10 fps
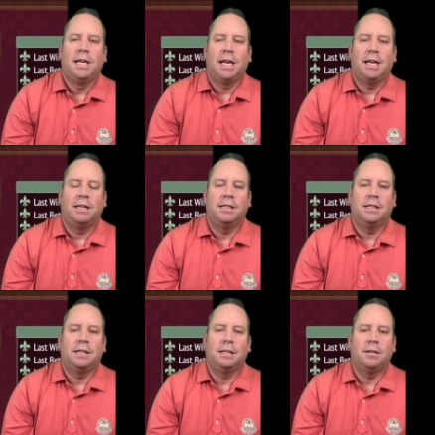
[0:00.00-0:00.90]
and
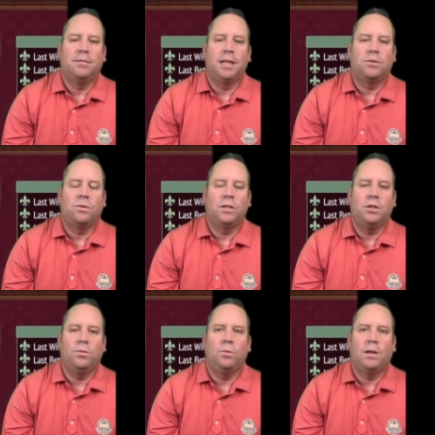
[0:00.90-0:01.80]
um, that's what
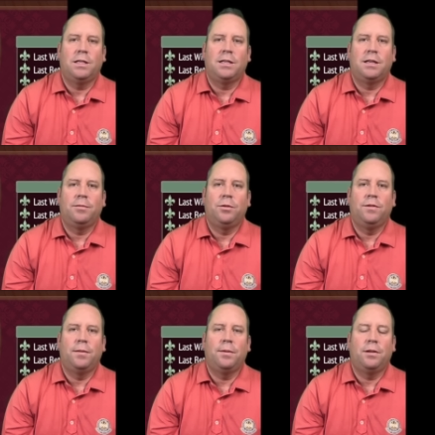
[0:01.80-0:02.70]
you want to move
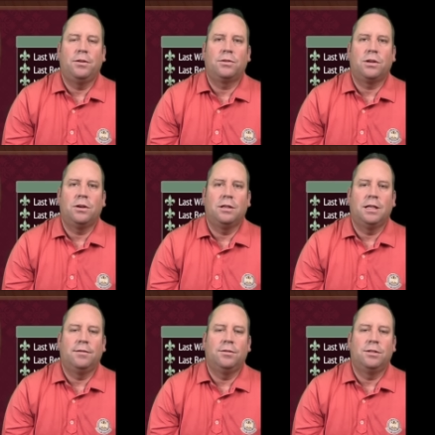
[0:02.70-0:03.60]
up on those card
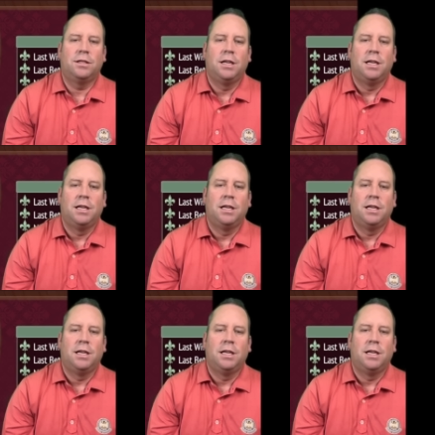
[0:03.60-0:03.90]
levels,